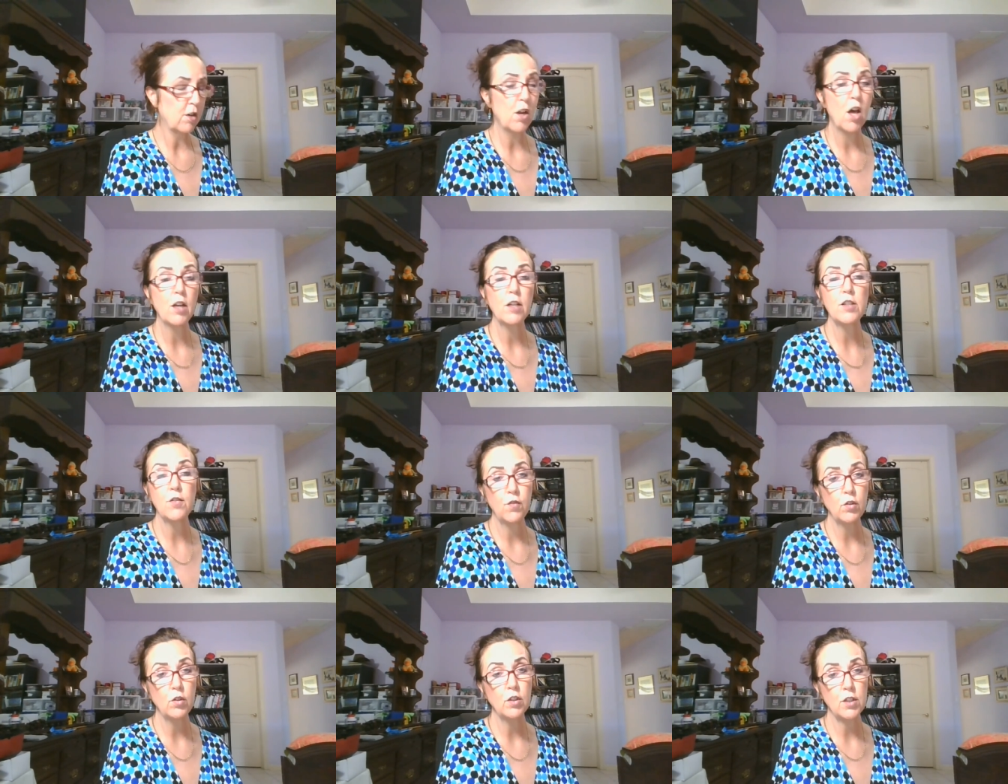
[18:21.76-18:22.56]
Not as
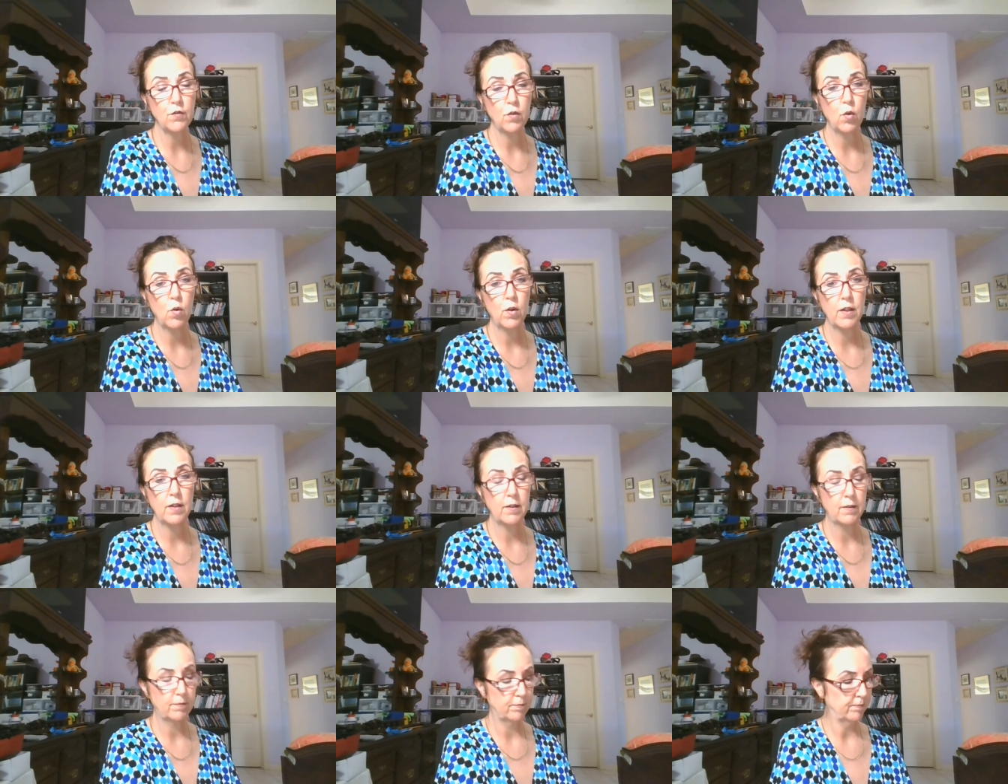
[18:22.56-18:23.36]
full as
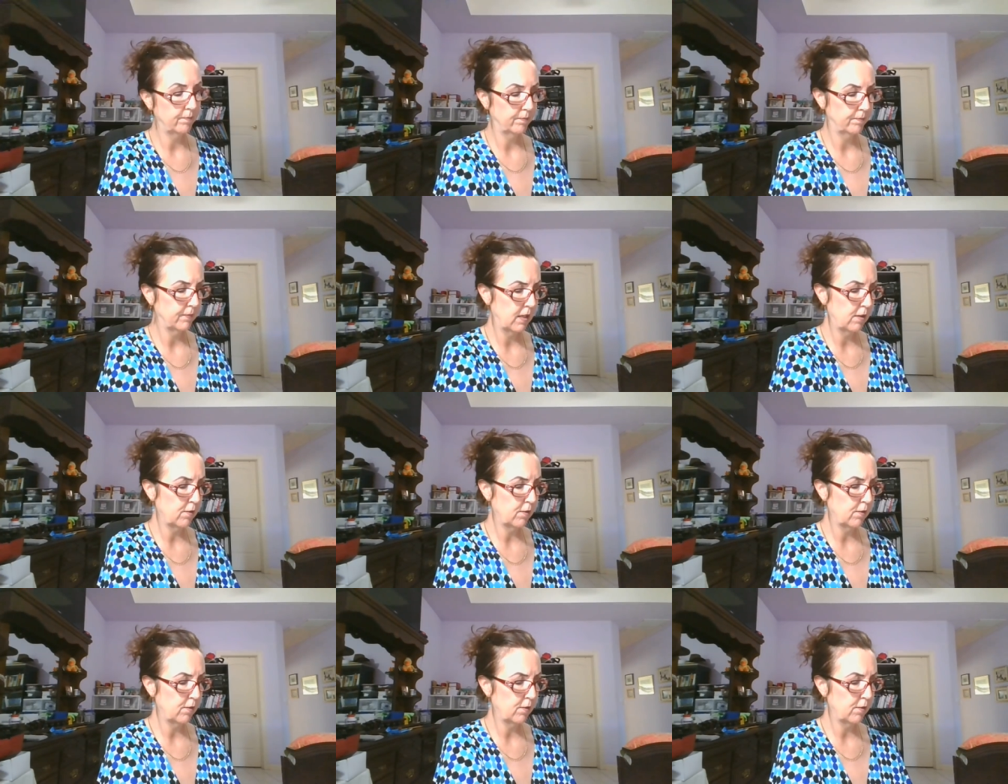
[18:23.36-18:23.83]
Florida. I